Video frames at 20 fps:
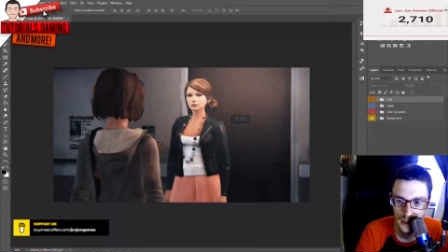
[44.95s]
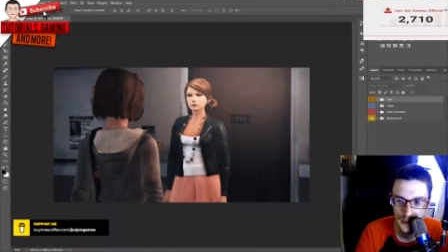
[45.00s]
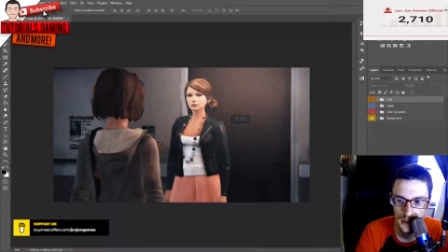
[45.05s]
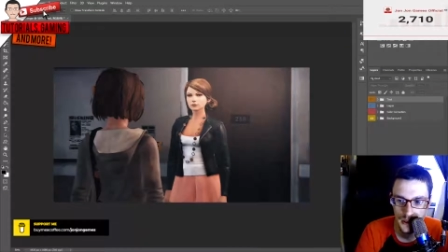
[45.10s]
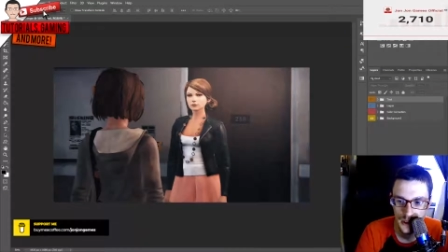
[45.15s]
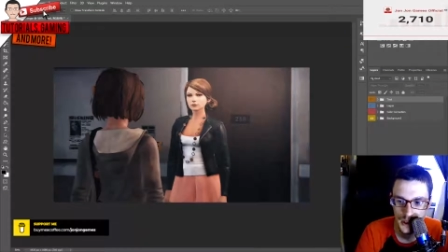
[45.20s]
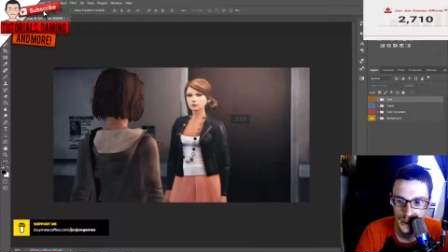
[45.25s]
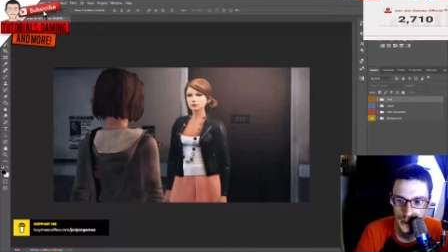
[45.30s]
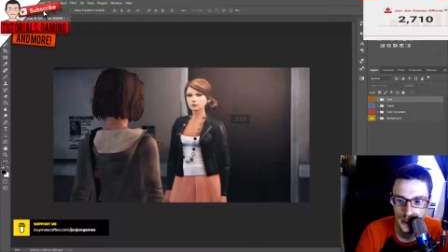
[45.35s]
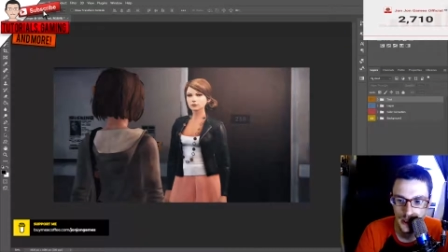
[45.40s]

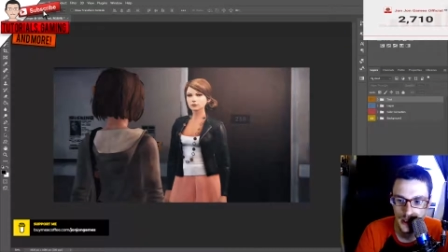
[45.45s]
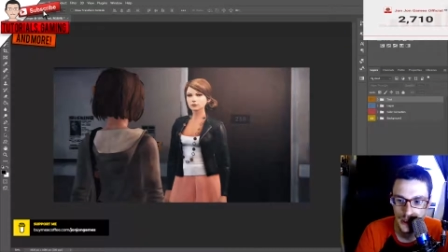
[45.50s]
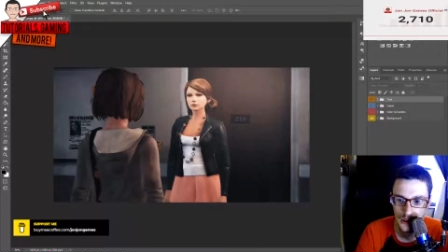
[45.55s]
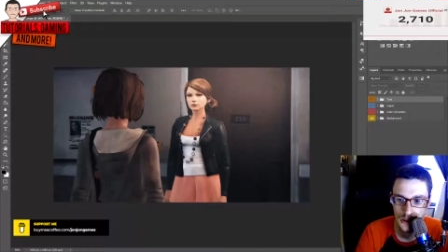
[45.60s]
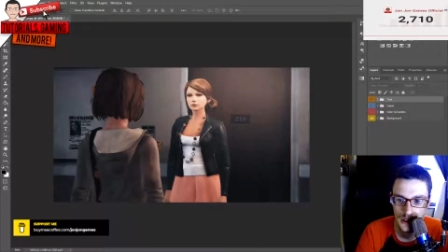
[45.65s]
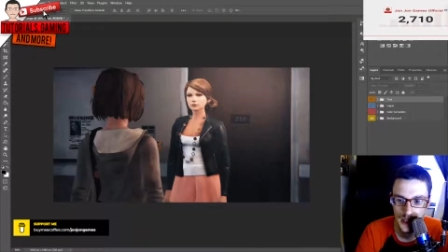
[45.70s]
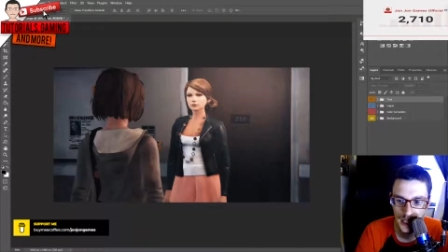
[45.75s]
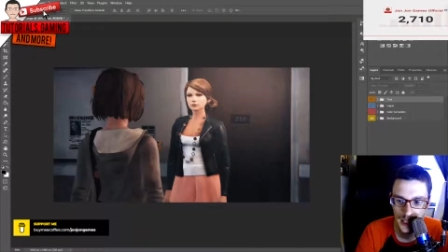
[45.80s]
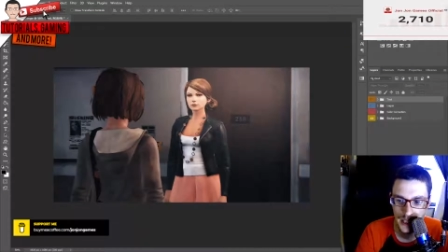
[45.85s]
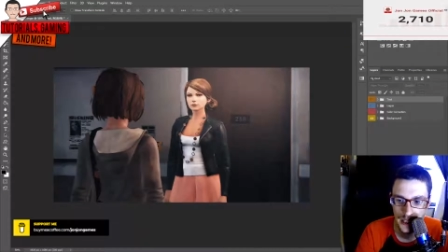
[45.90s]
You can use
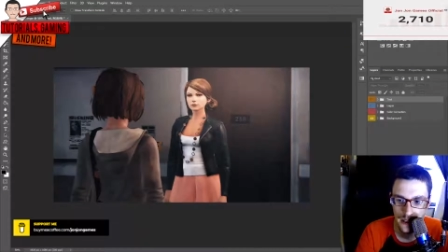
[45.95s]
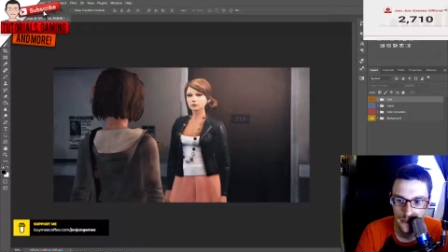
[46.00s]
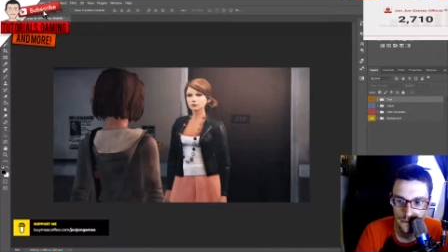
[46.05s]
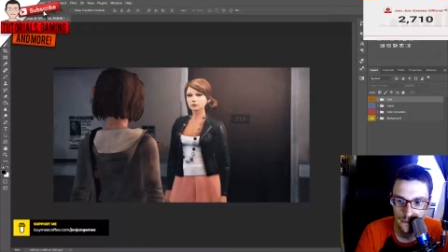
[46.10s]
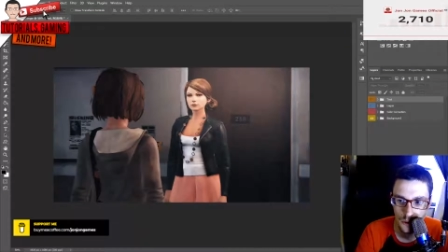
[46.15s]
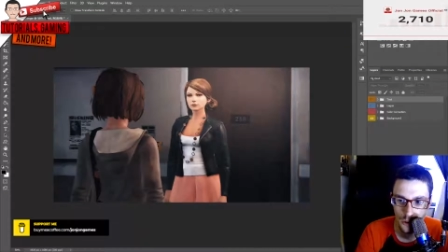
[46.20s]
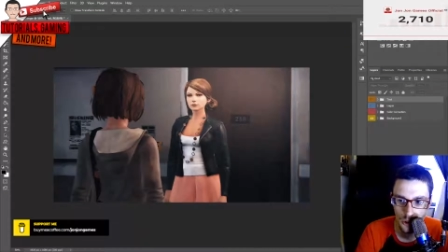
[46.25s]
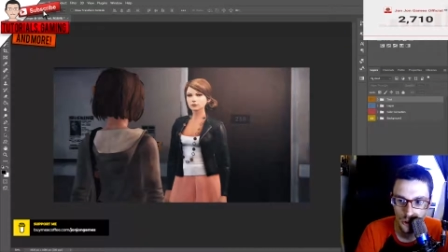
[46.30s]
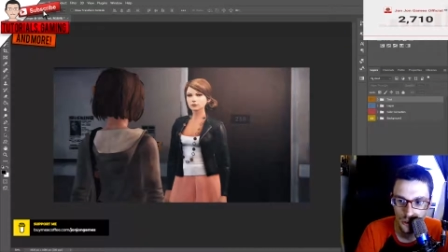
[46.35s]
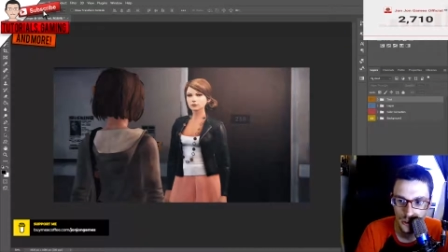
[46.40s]
any
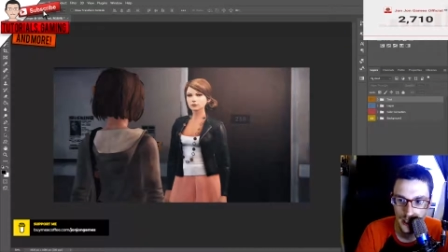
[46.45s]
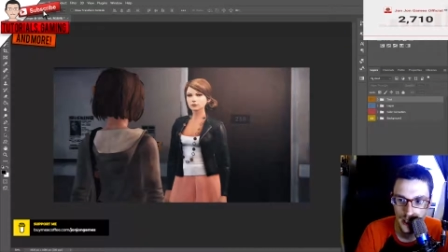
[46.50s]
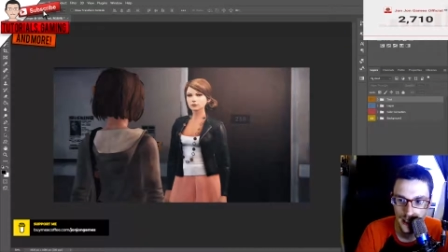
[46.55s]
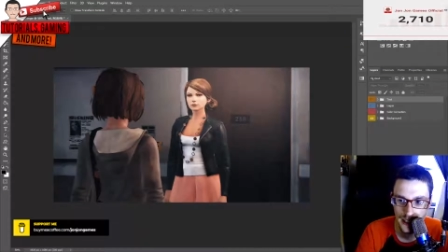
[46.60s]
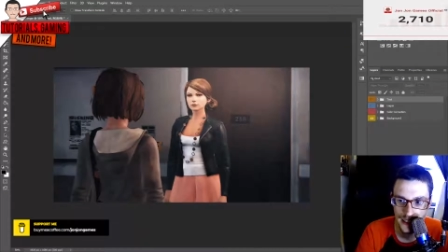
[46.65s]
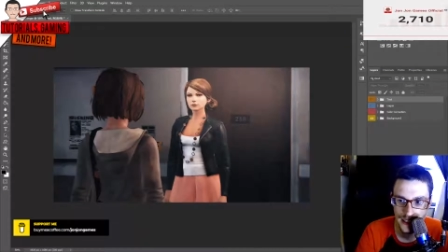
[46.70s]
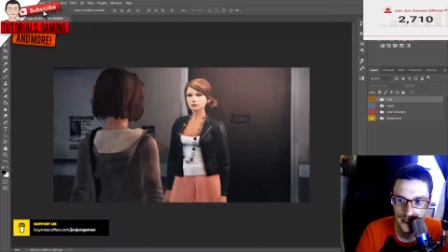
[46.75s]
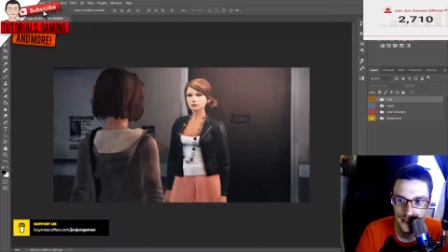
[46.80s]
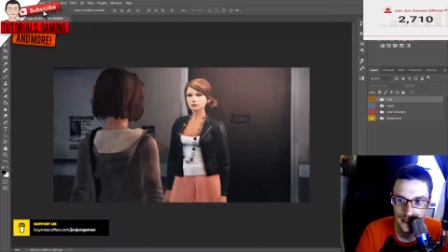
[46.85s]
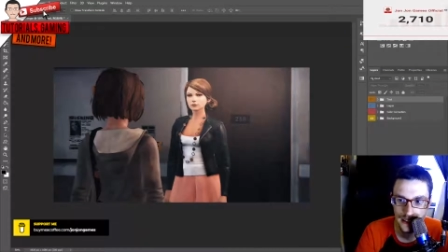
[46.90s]
photo
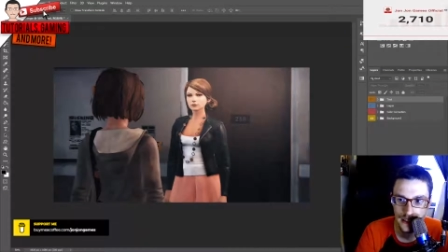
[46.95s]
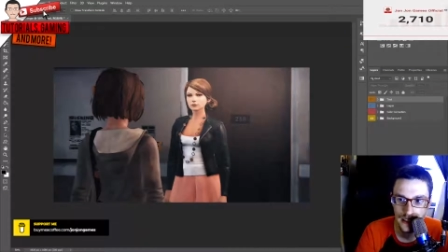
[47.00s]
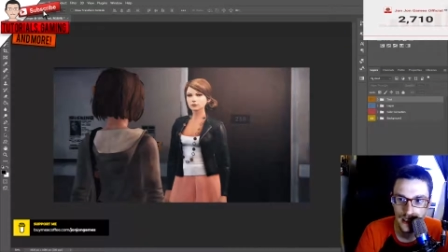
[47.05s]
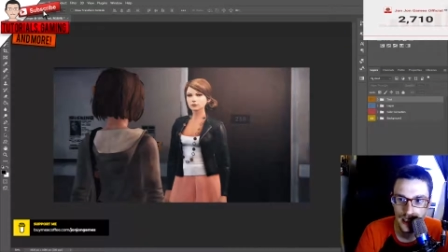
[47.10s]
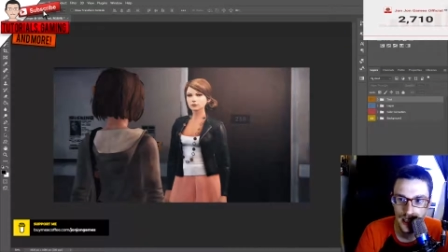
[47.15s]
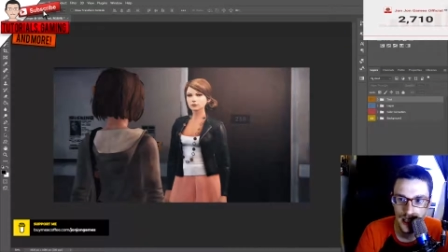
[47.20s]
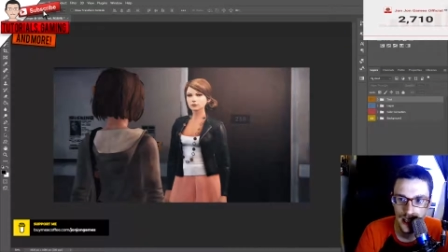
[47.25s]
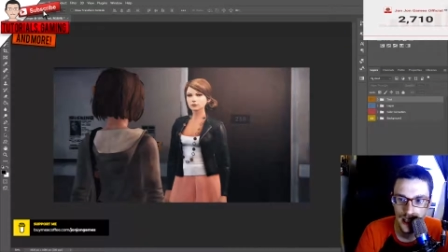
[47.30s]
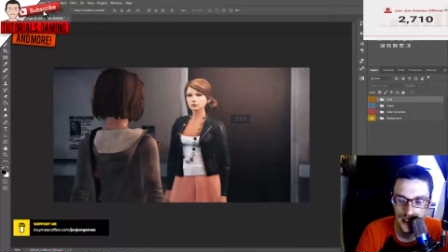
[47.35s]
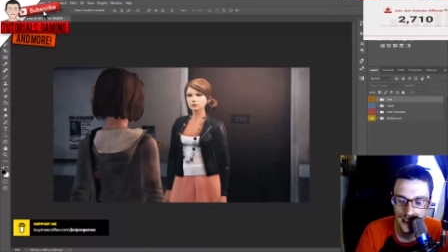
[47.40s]
editing
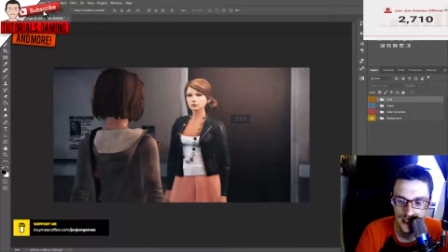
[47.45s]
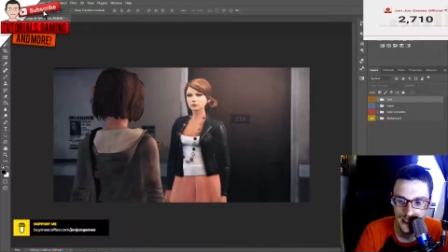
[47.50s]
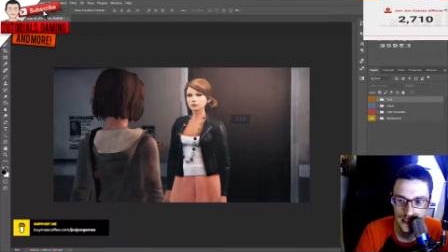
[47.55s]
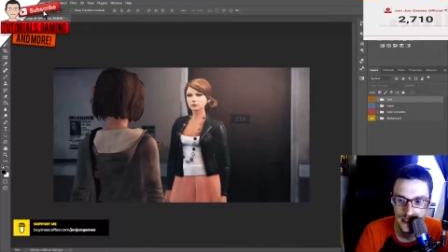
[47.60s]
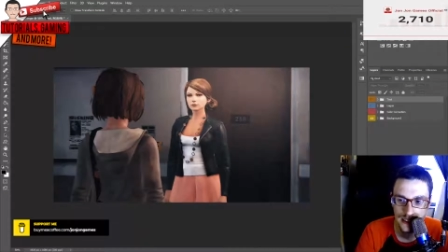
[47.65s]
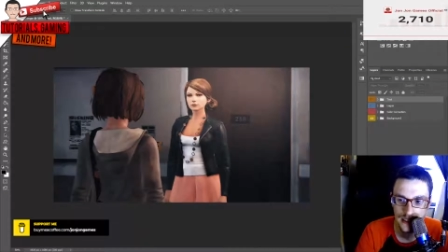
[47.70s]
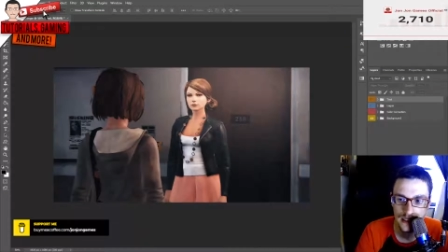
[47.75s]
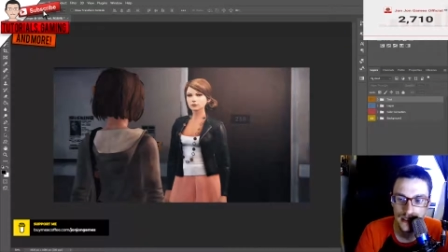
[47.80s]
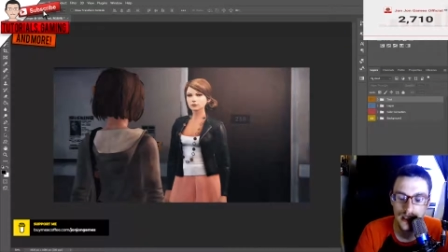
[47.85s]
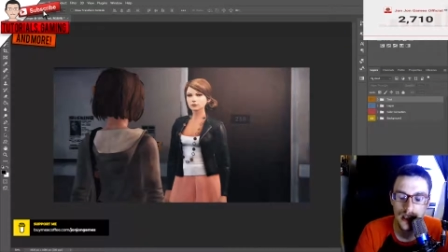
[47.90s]

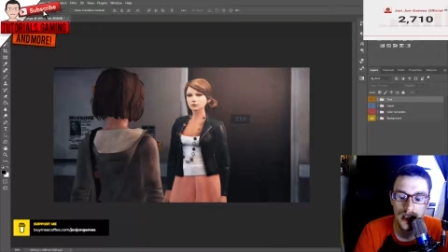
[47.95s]
editing